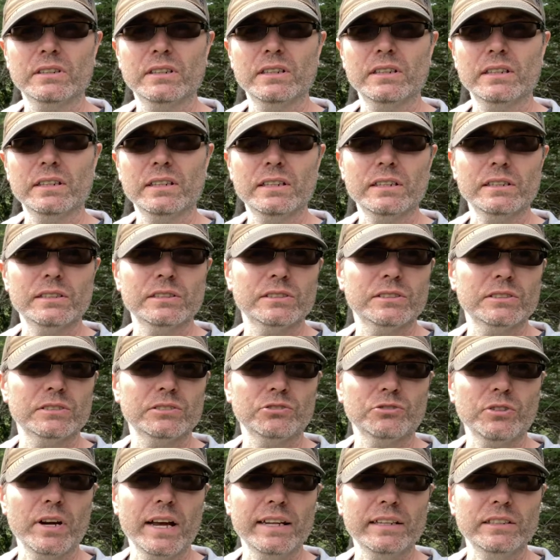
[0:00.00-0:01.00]
I guess,
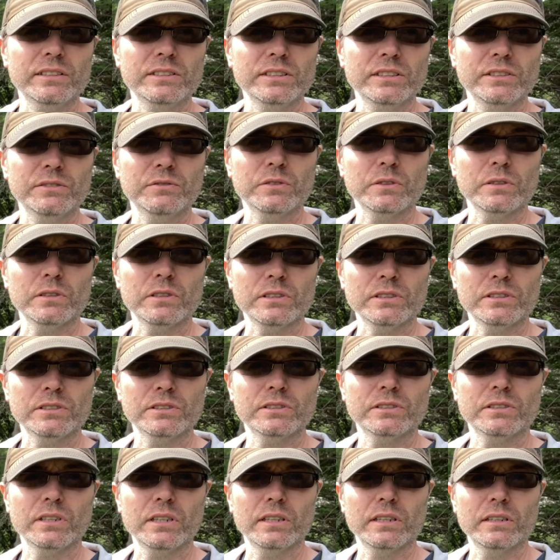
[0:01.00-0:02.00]
strategy for
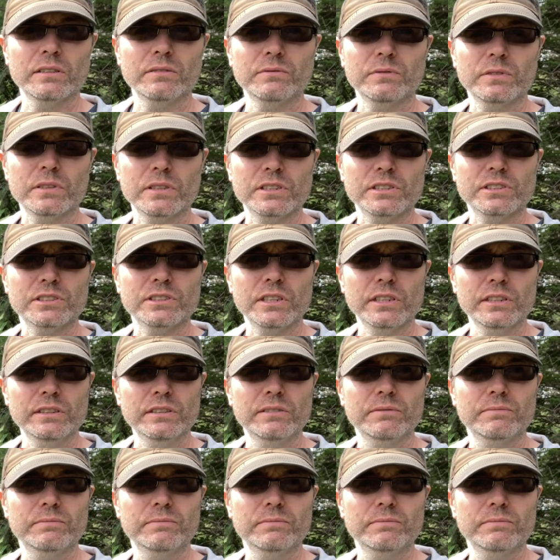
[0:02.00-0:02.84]
this site.